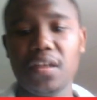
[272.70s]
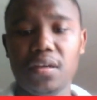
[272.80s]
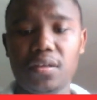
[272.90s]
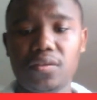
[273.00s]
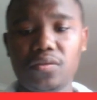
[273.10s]

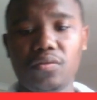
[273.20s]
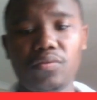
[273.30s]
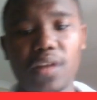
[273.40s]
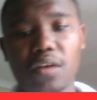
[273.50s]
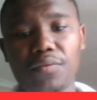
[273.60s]
So
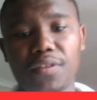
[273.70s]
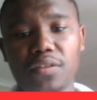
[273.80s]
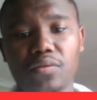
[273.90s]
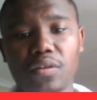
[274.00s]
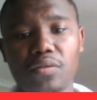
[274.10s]
now we're just
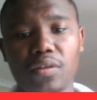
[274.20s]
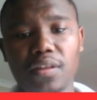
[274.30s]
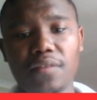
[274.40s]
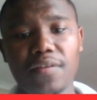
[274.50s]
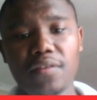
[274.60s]
gonna look at the
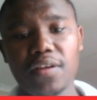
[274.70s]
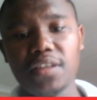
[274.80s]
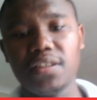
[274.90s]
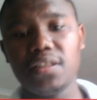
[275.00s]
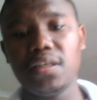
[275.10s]

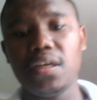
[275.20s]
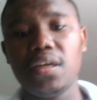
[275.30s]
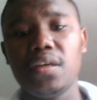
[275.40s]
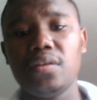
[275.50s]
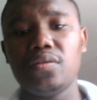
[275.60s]
variation.
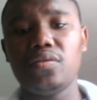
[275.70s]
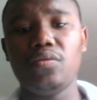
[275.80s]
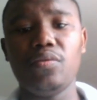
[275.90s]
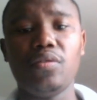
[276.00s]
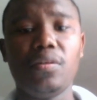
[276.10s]
So we're
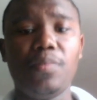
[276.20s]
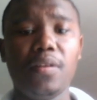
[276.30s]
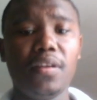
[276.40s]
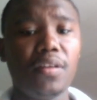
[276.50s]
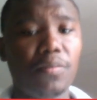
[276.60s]
gonna play
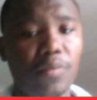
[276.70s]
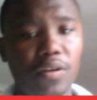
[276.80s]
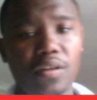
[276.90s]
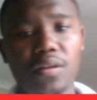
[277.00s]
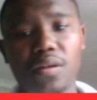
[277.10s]
the
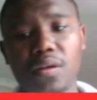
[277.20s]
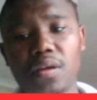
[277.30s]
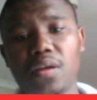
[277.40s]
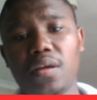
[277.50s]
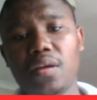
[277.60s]
pretty
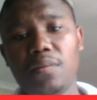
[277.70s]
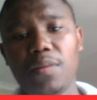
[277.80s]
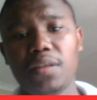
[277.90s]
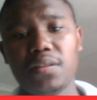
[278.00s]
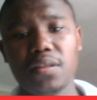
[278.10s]

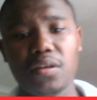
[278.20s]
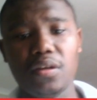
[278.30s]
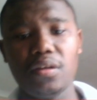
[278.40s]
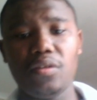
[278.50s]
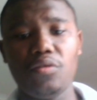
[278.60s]
basic
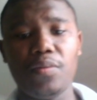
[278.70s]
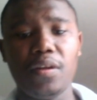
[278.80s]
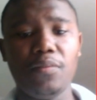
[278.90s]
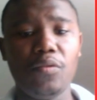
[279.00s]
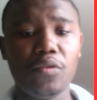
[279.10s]
opening
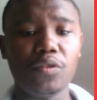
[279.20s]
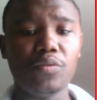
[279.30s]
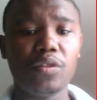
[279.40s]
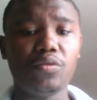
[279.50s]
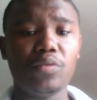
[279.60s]
moves,
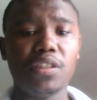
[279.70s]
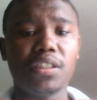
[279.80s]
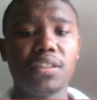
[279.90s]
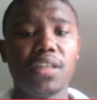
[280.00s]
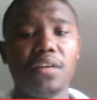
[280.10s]
which we just
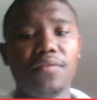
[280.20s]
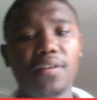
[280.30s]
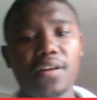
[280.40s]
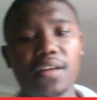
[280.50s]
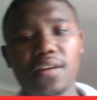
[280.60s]
covered
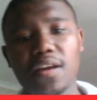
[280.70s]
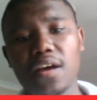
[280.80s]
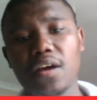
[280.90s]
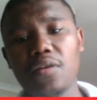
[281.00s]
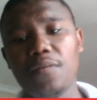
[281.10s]
right
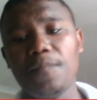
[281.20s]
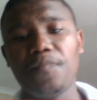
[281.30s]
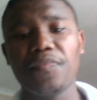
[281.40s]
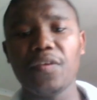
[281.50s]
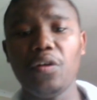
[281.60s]
now.
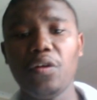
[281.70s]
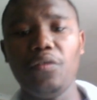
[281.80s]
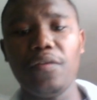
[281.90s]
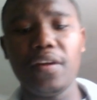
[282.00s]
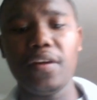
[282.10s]

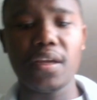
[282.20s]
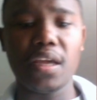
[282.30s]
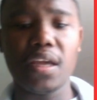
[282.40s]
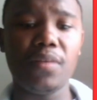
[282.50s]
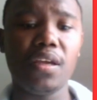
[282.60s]
Offering the
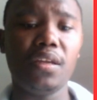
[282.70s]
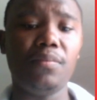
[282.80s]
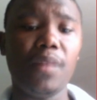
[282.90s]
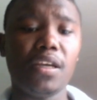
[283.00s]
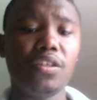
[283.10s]
gambit,
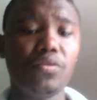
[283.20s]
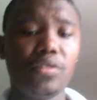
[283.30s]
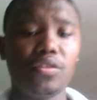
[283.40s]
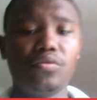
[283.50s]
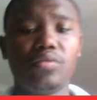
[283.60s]
black
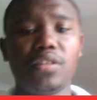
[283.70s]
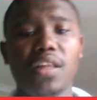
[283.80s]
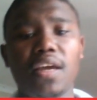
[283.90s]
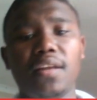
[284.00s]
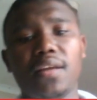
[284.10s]
chooses to
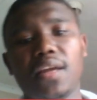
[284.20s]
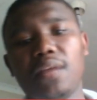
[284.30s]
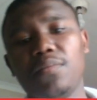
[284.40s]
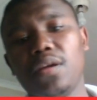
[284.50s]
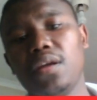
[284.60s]
decline the
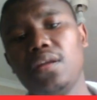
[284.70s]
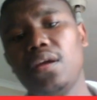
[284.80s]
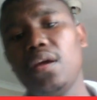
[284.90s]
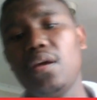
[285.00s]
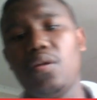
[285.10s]
gambit.
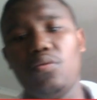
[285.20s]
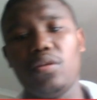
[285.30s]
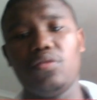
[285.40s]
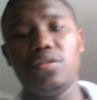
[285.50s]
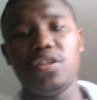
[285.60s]
We
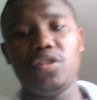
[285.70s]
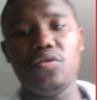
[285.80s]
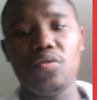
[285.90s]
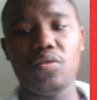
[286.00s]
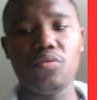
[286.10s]
continue
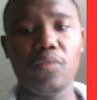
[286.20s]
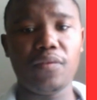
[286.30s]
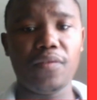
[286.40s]
on with